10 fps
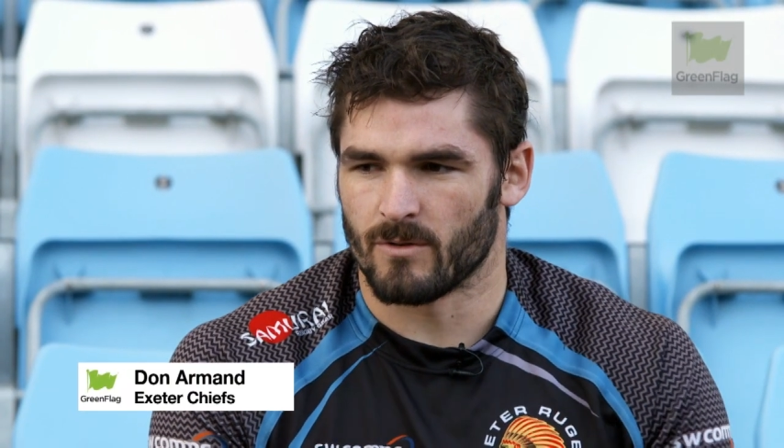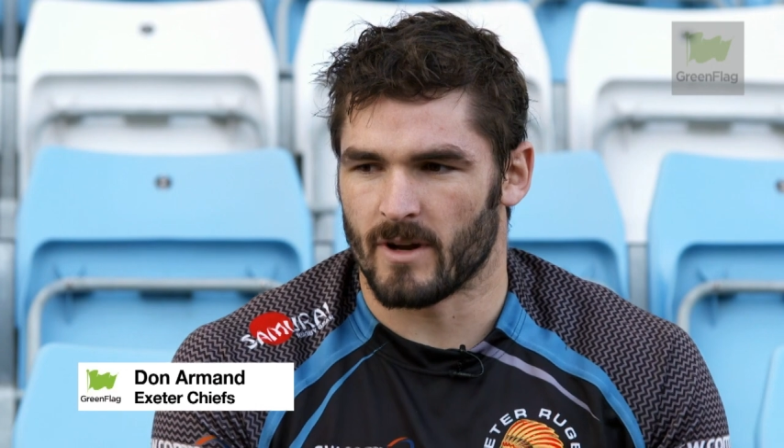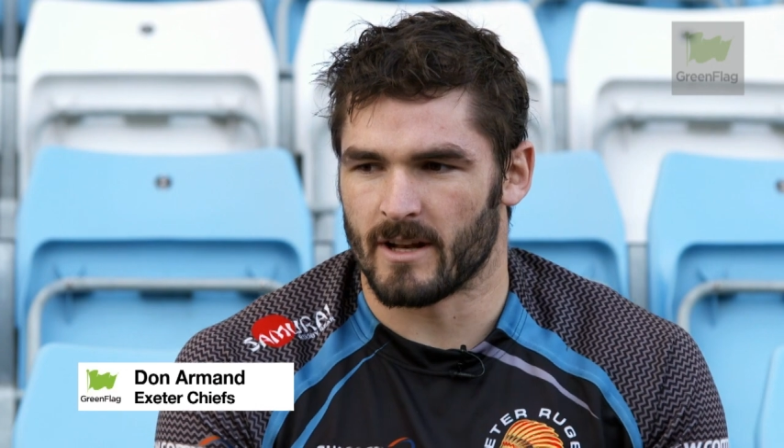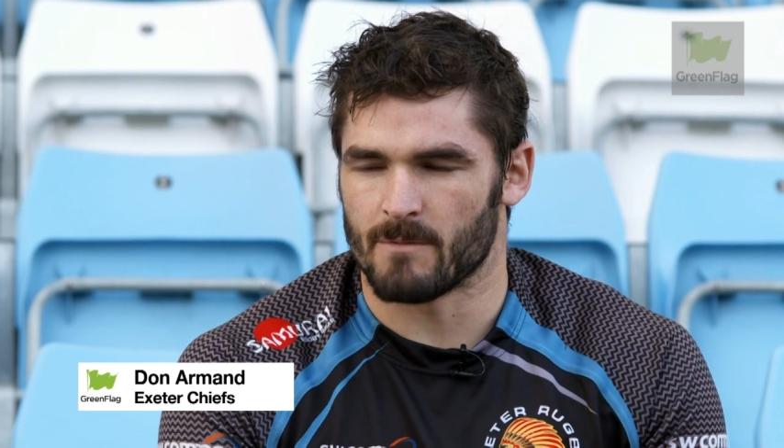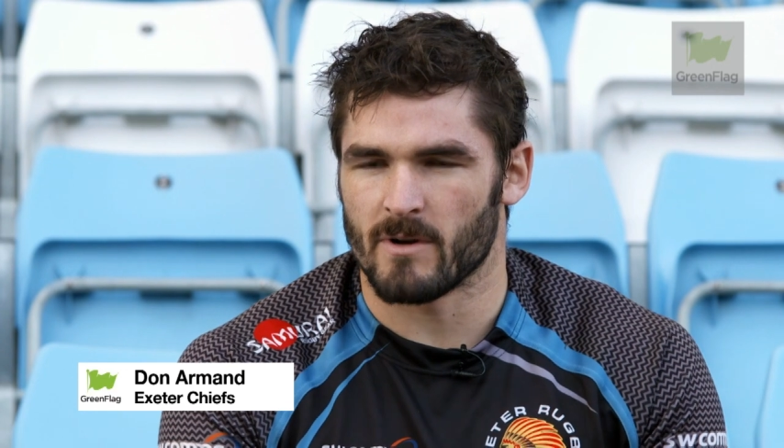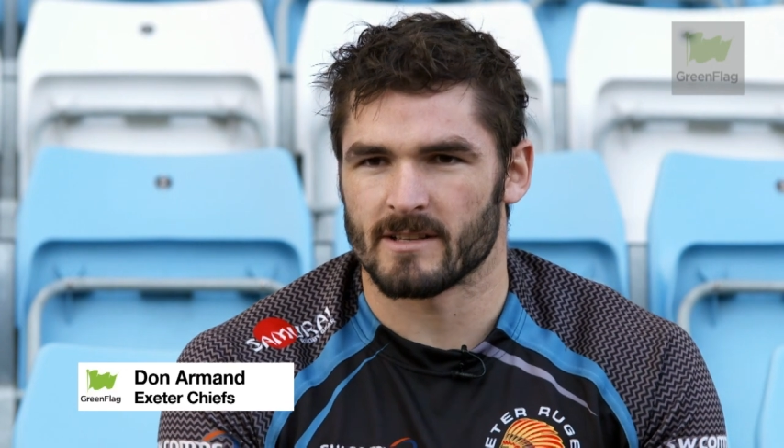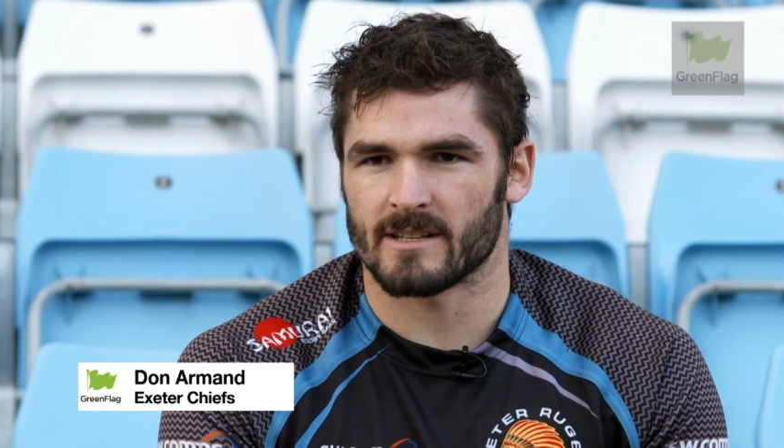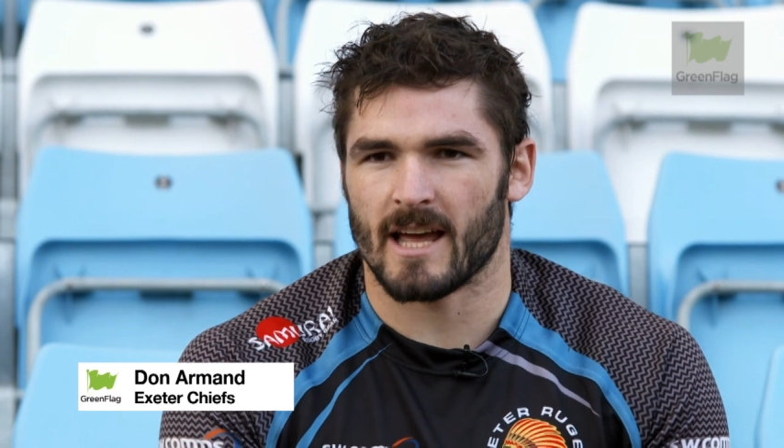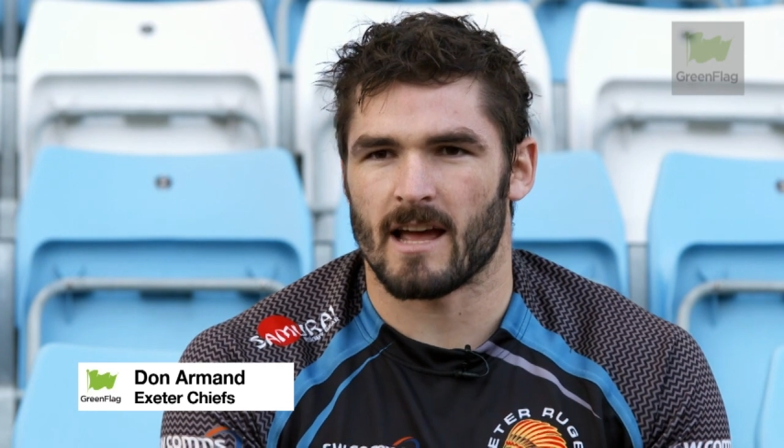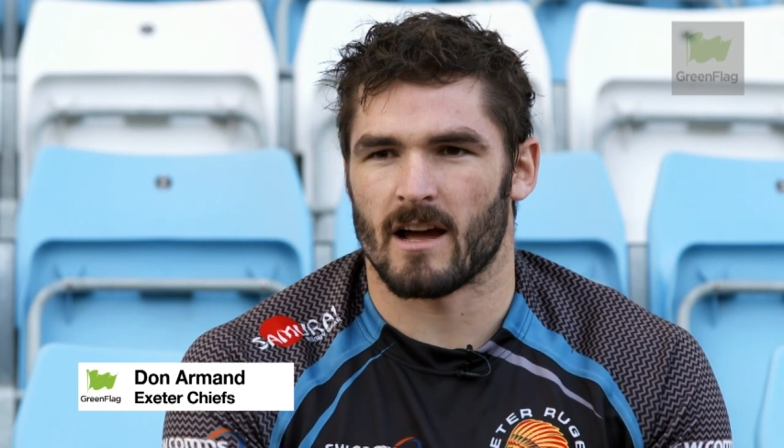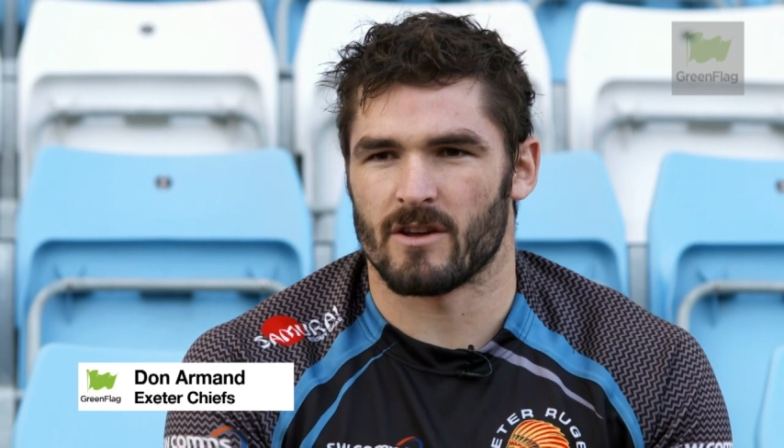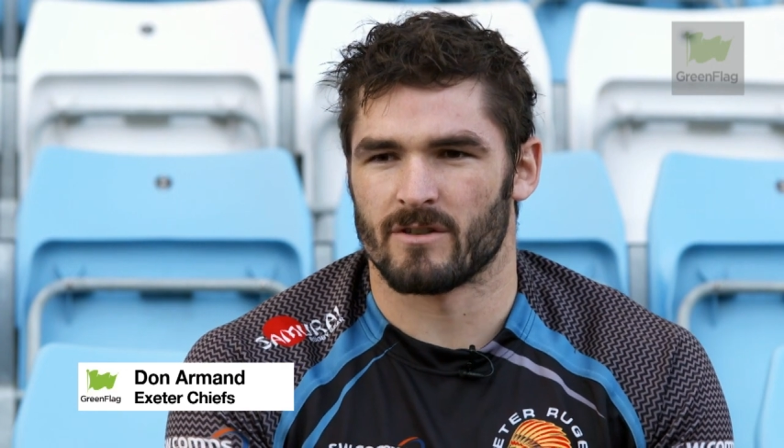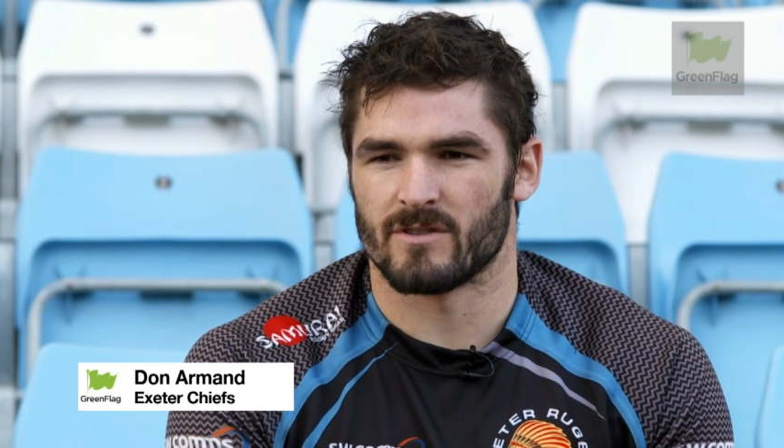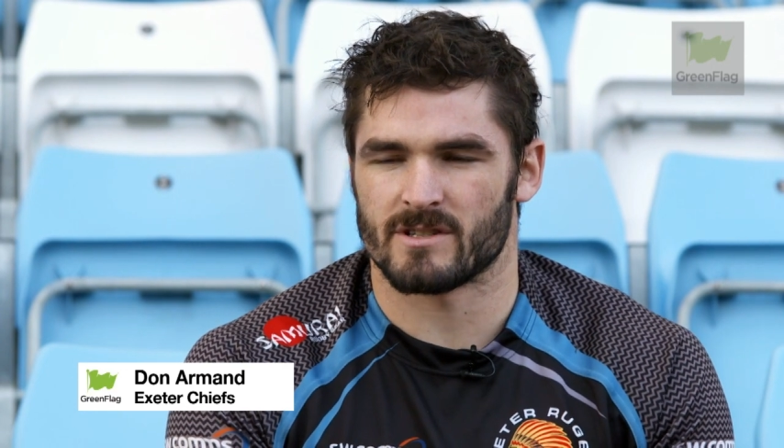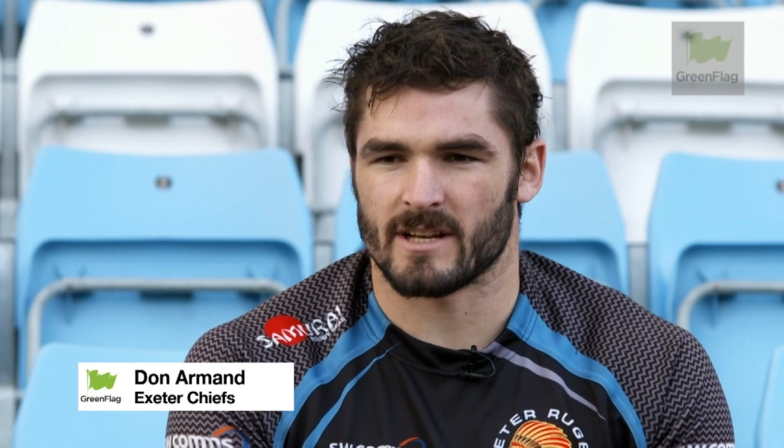ended up going to Cape, uh,
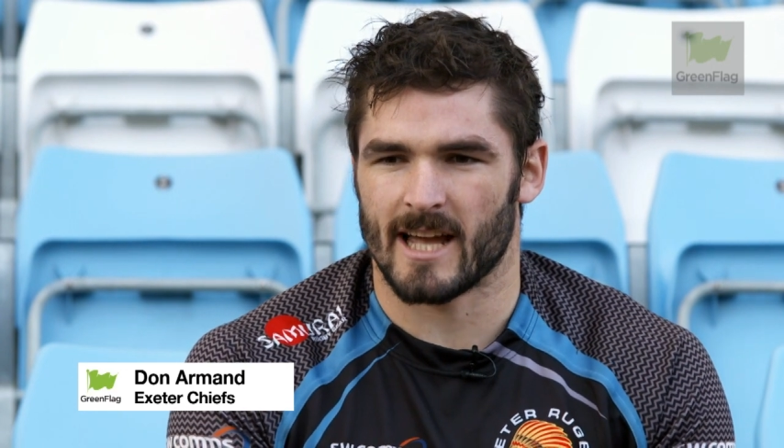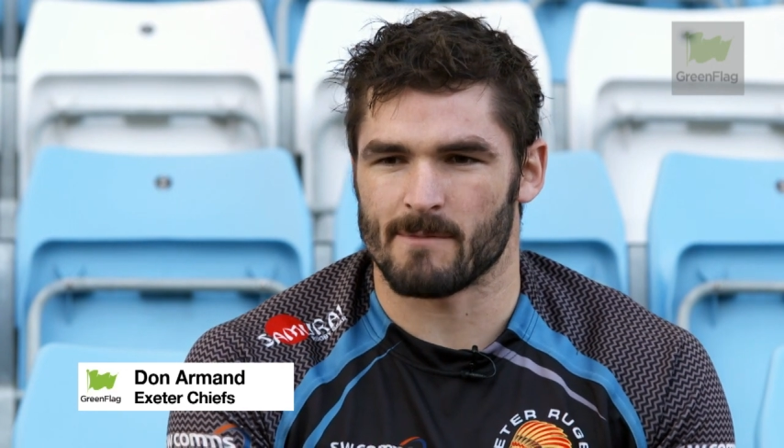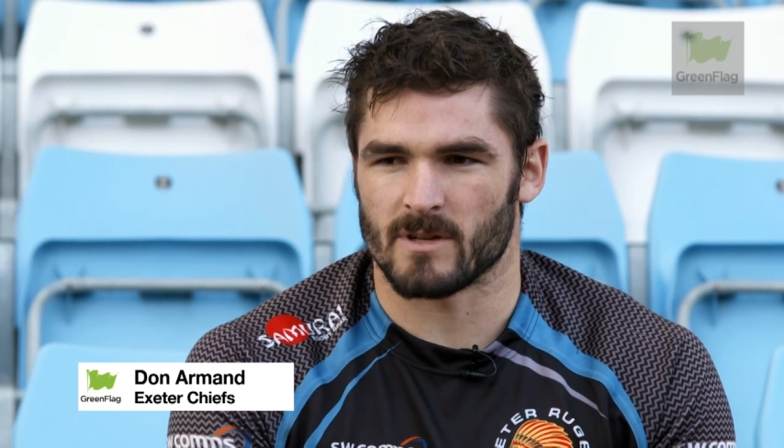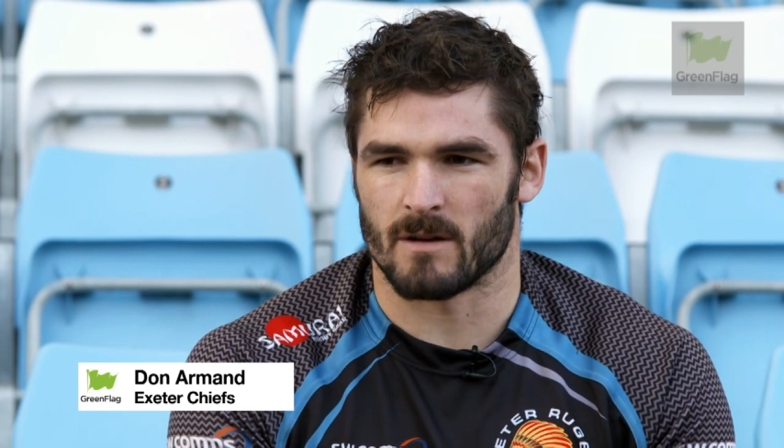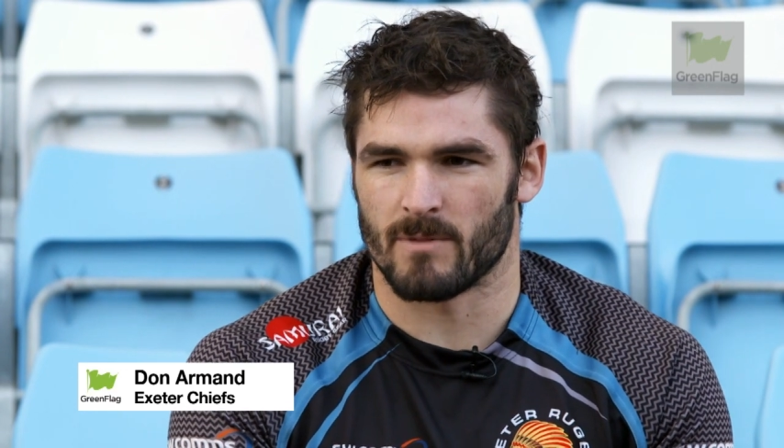University of Cape Town,